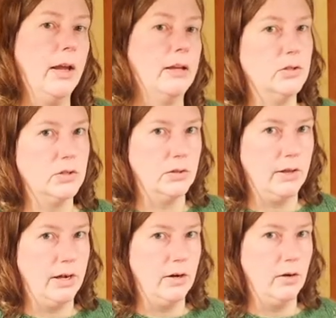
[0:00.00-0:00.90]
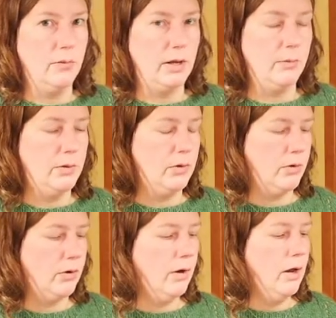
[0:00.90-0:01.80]
I can just look at it on my
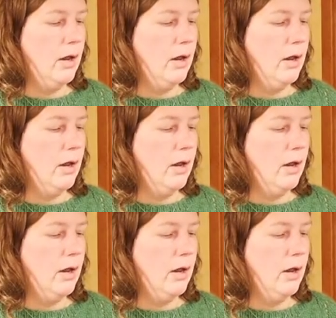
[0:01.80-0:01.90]
computer.